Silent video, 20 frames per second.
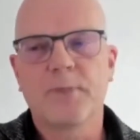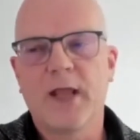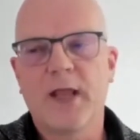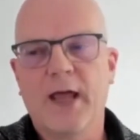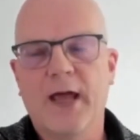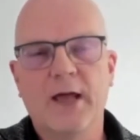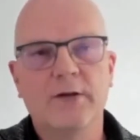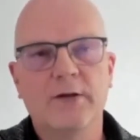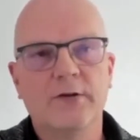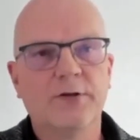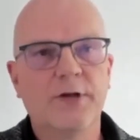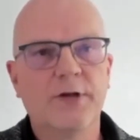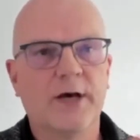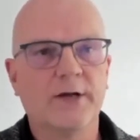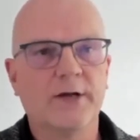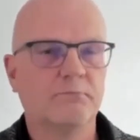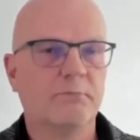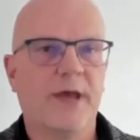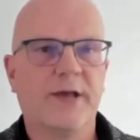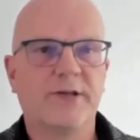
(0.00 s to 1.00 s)
And
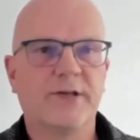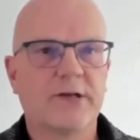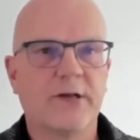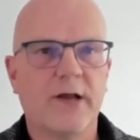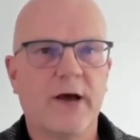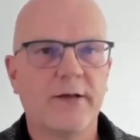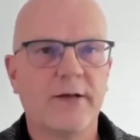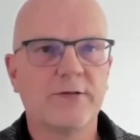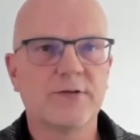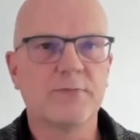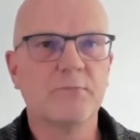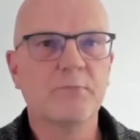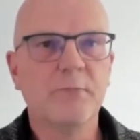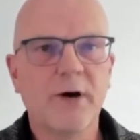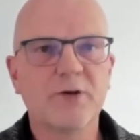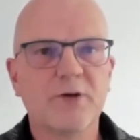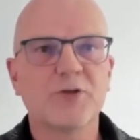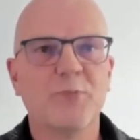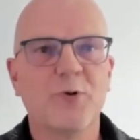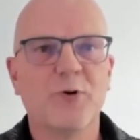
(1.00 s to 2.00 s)
that makes clients
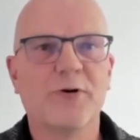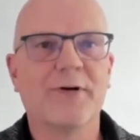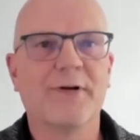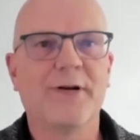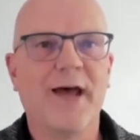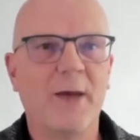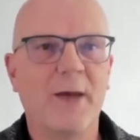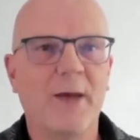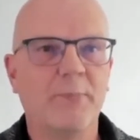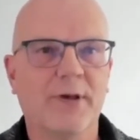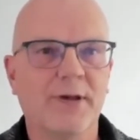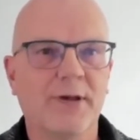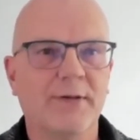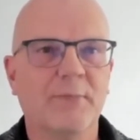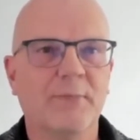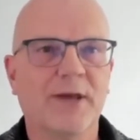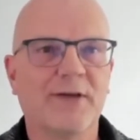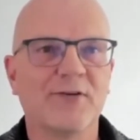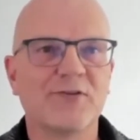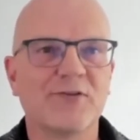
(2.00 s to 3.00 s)
much more happy
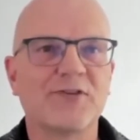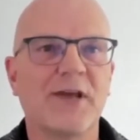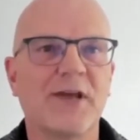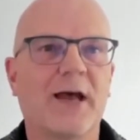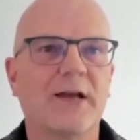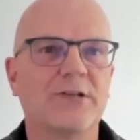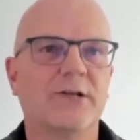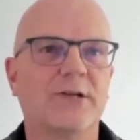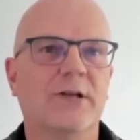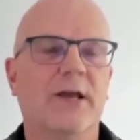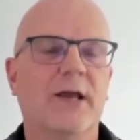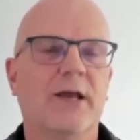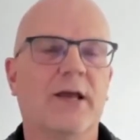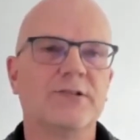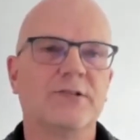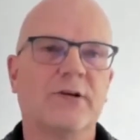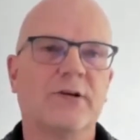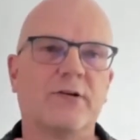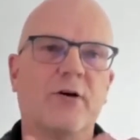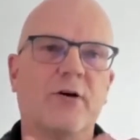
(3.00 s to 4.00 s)
because actually it's not